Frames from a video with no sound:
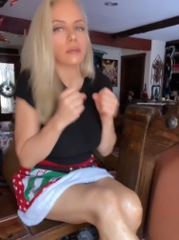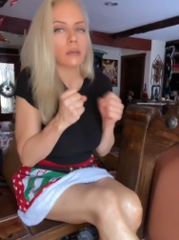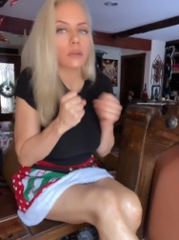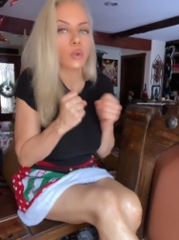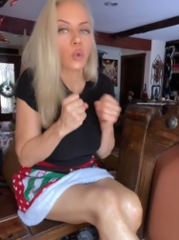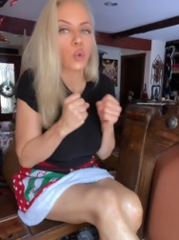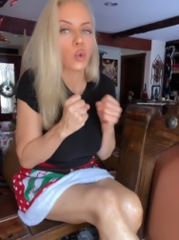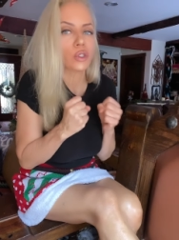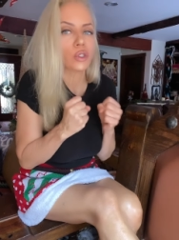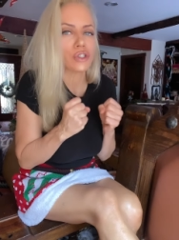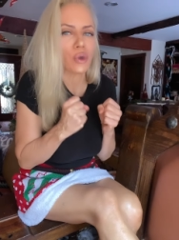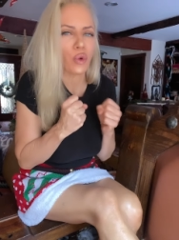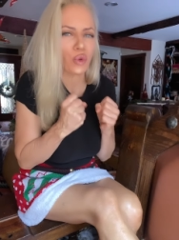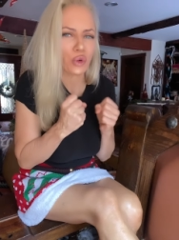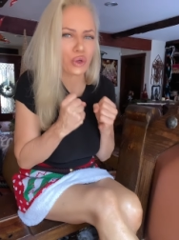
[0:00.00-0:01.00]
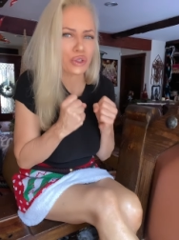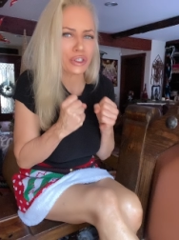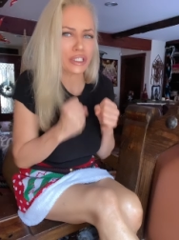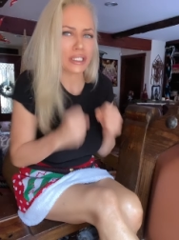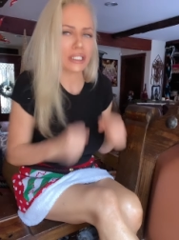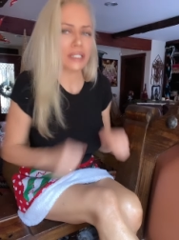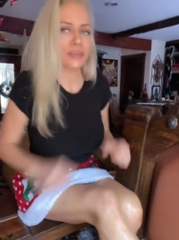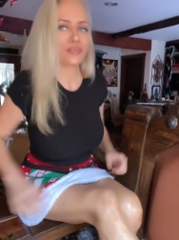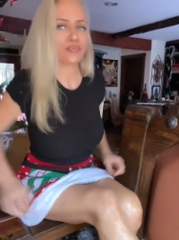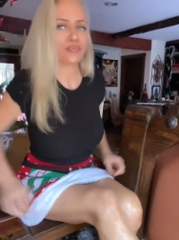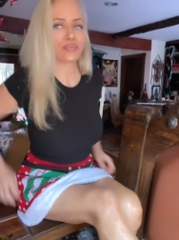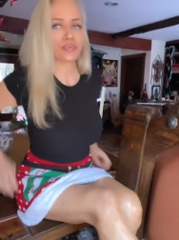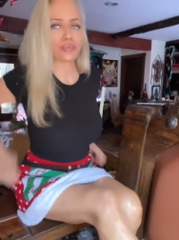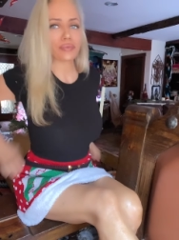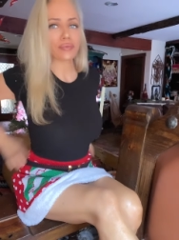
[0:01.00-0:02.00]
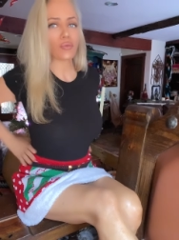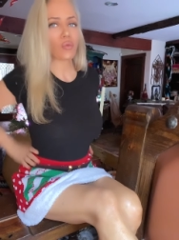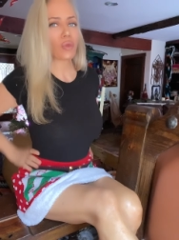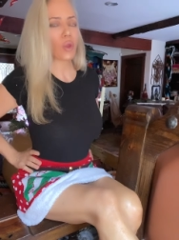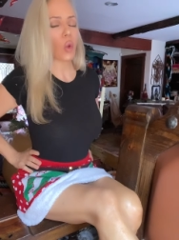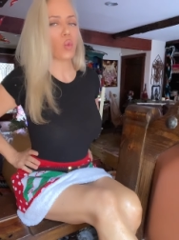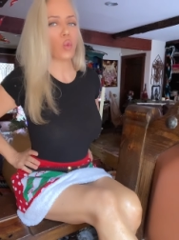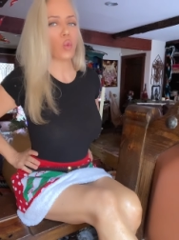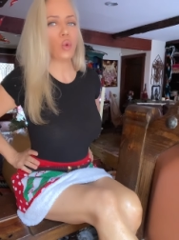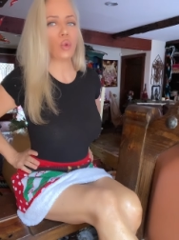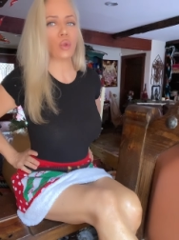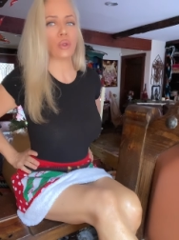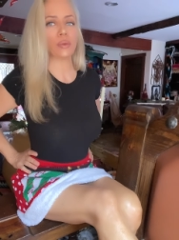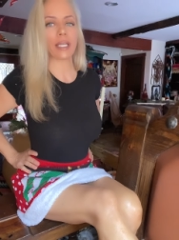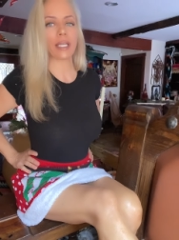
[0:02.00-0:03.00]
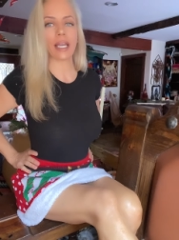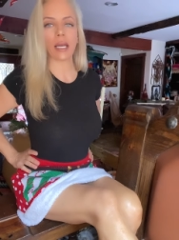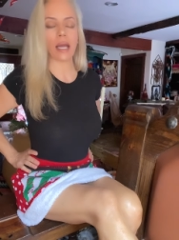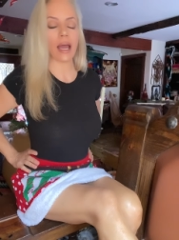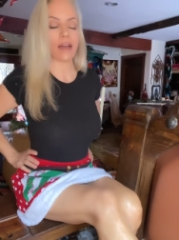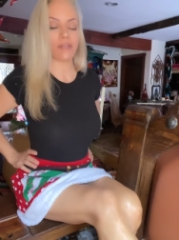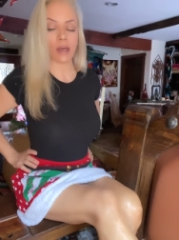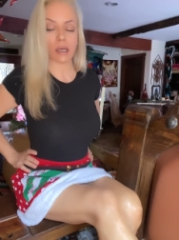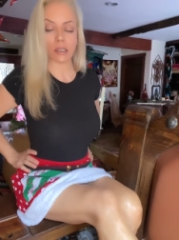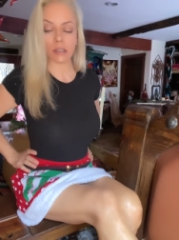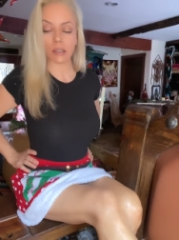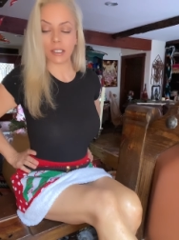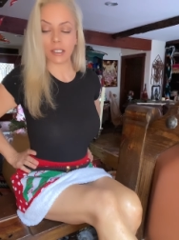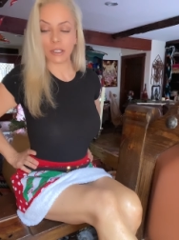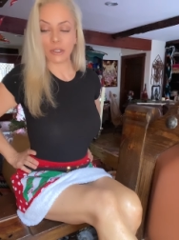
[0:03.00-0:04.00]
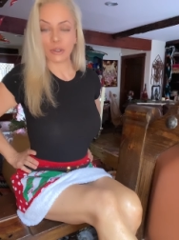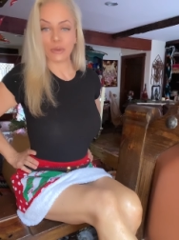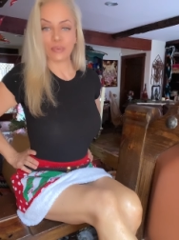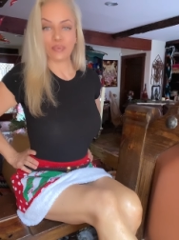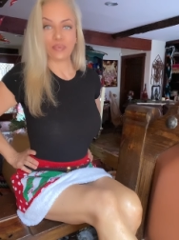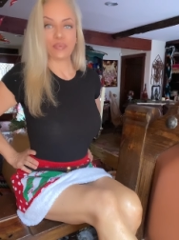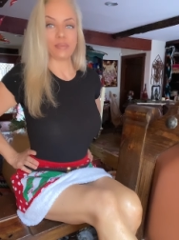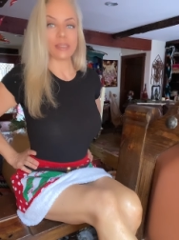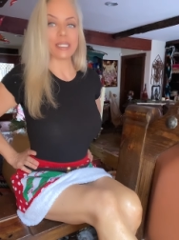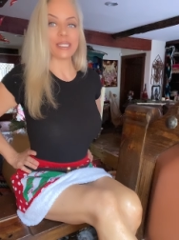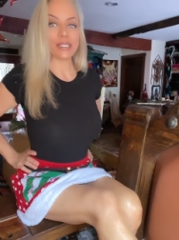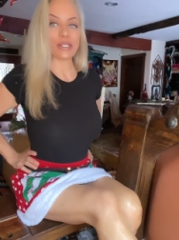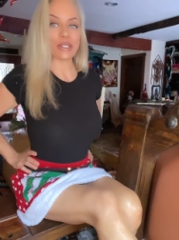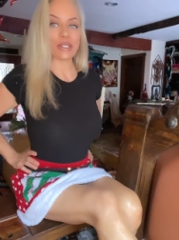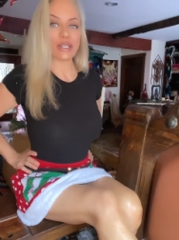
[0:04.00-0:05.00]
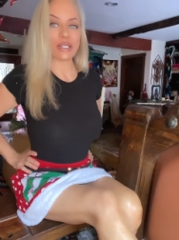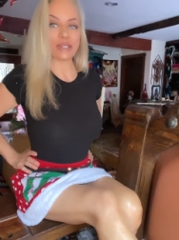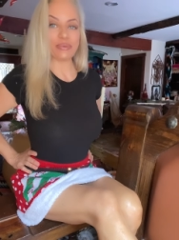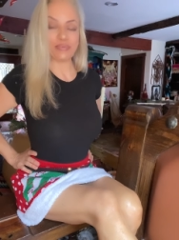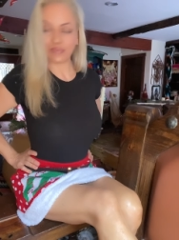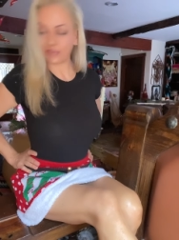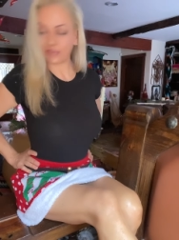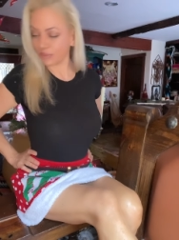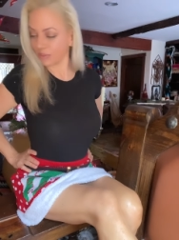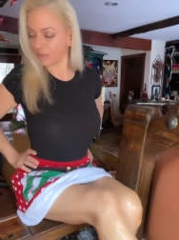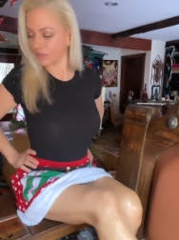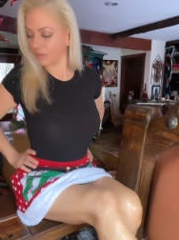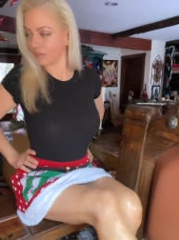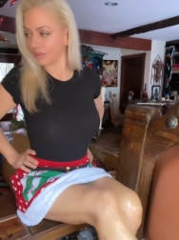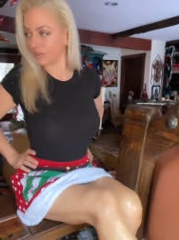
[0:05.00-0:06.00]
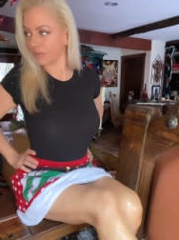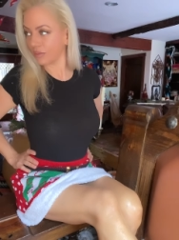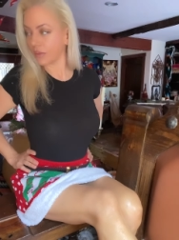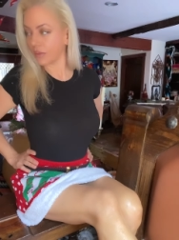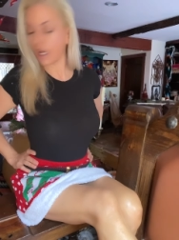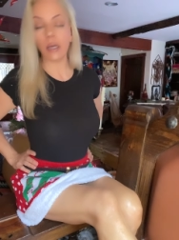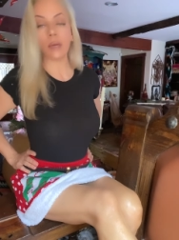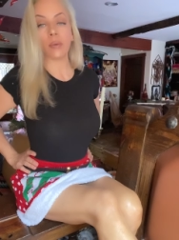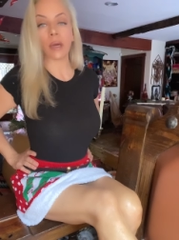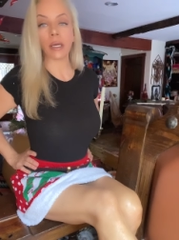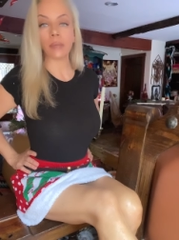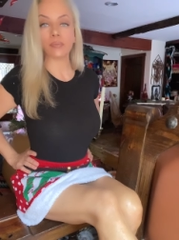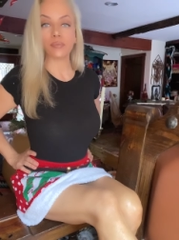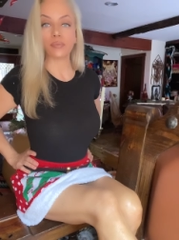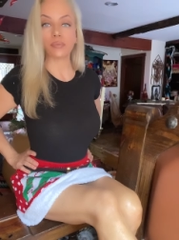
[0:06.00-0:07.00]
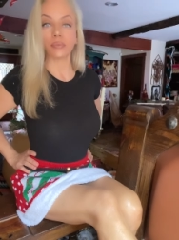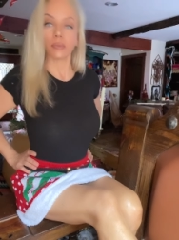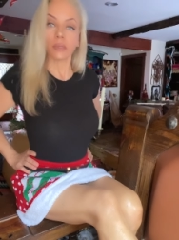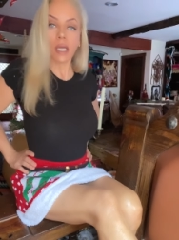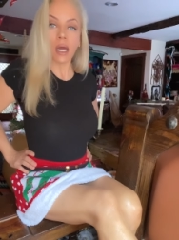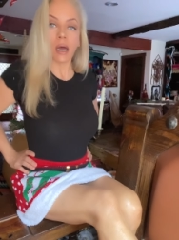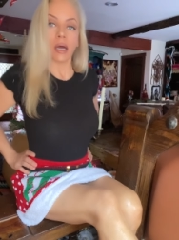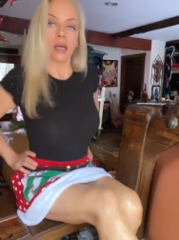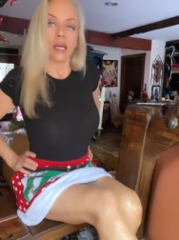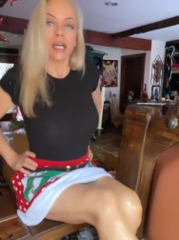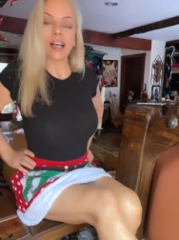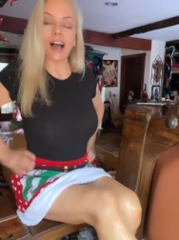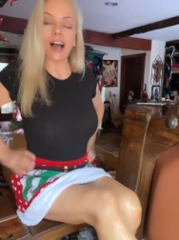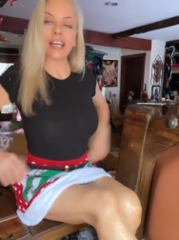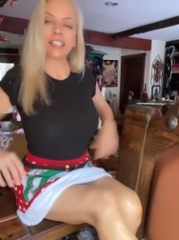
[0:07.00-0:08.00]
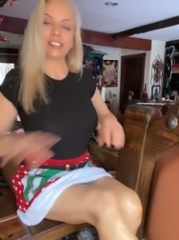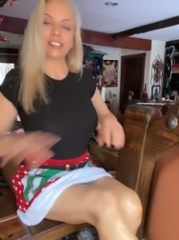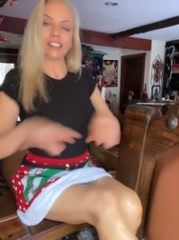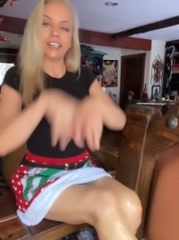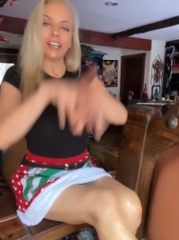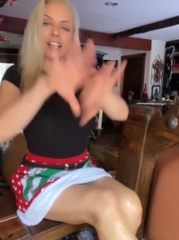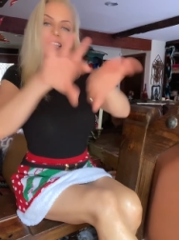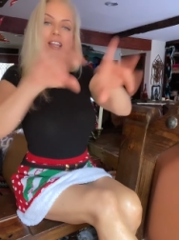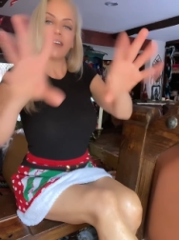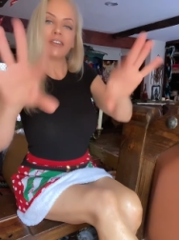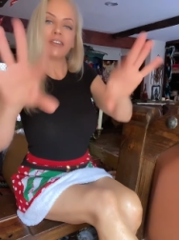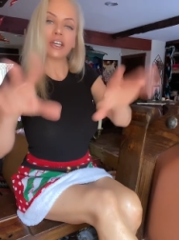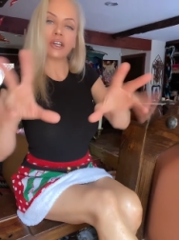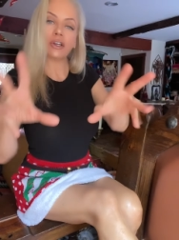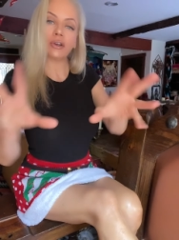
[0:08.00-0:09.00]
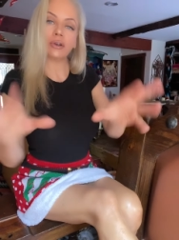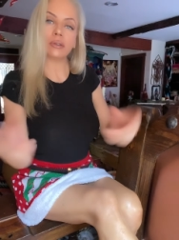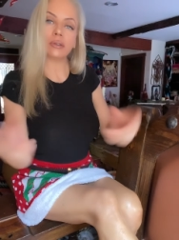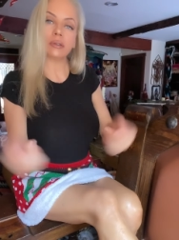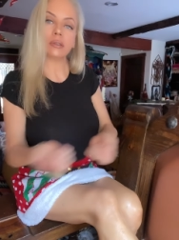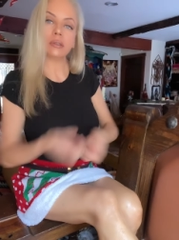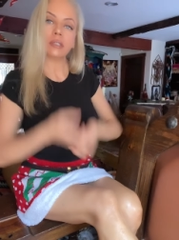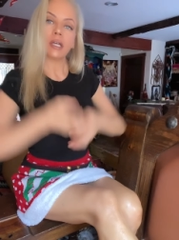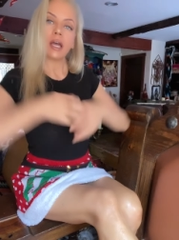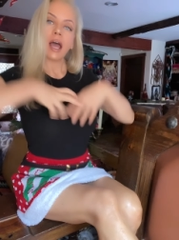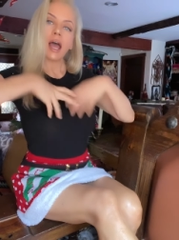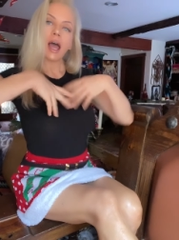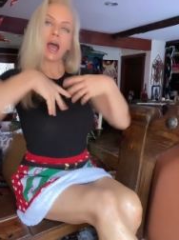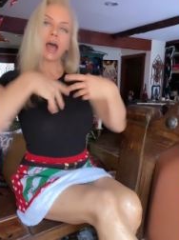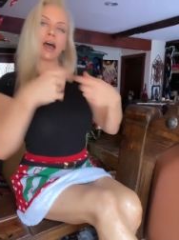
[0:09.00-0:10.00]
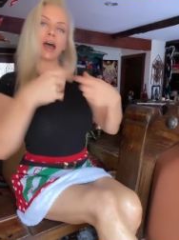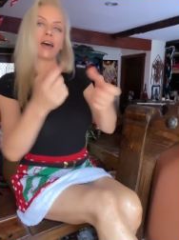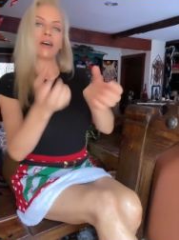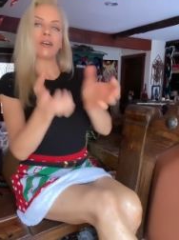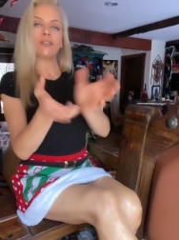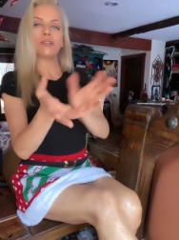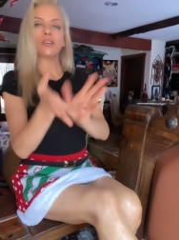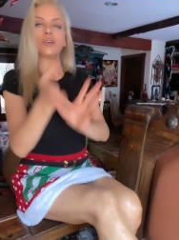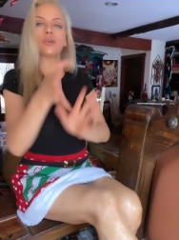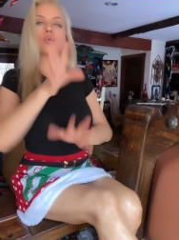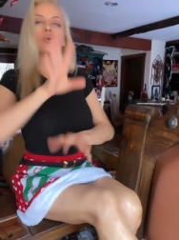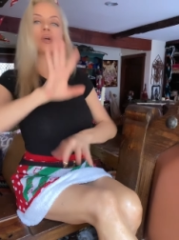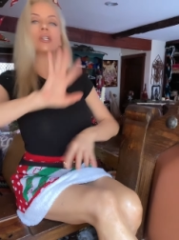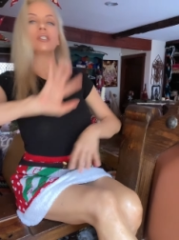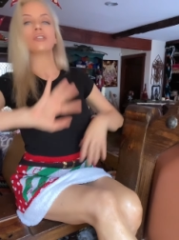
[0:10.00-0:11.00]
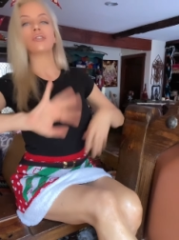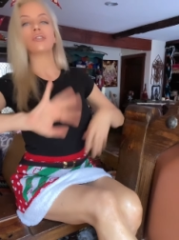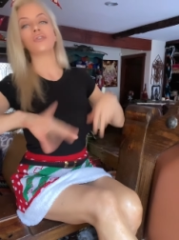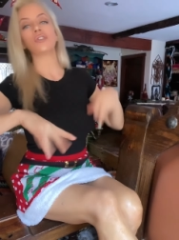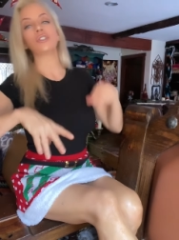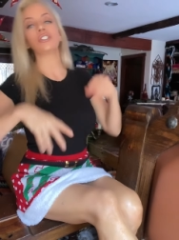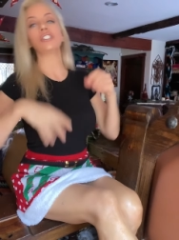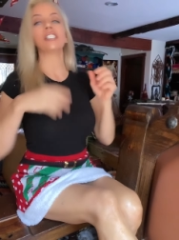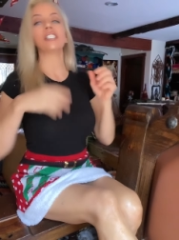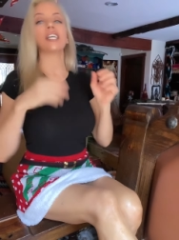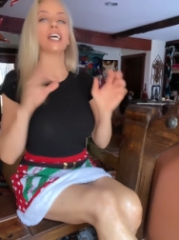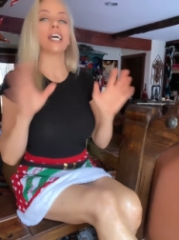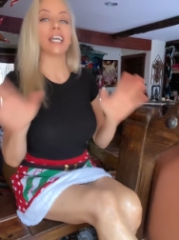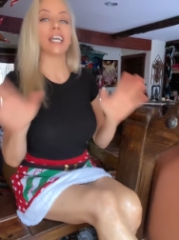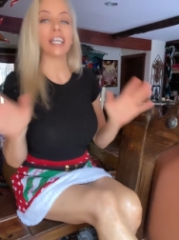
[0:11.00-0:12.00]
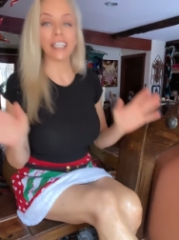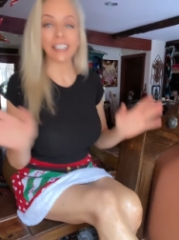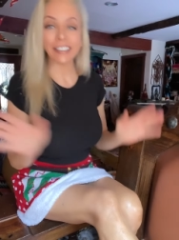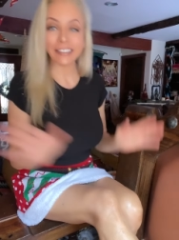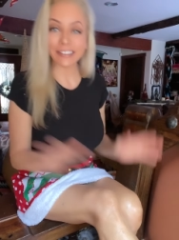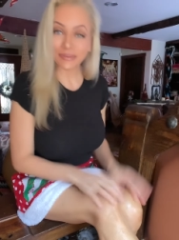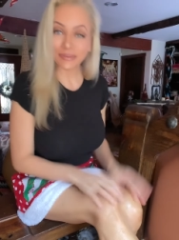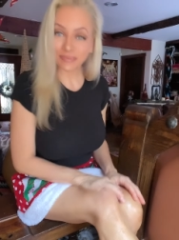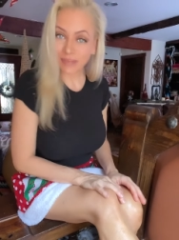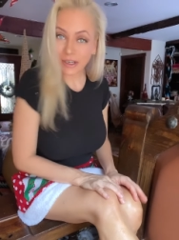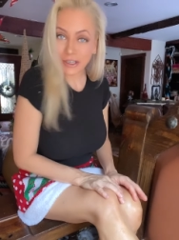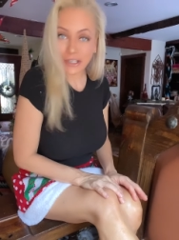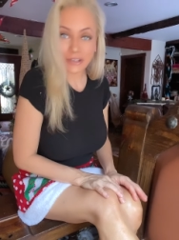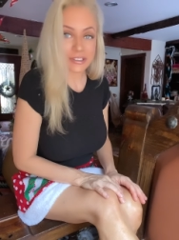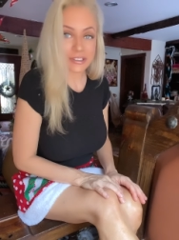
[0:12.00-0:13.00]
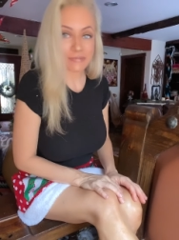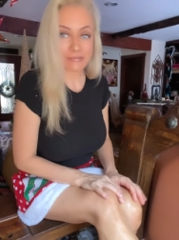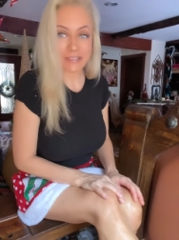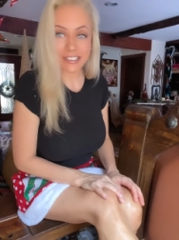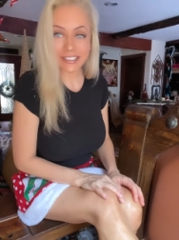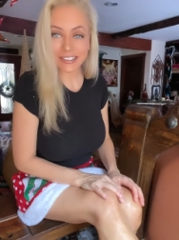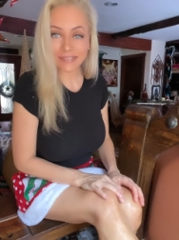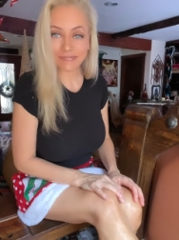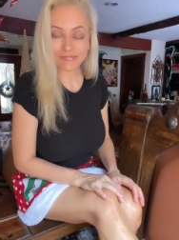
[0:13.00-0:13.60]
Oh, so good. Ooh, can't have that, but it's good. Anyway, yeah, guys, love you. Have a wonderful day. Merry Christmas.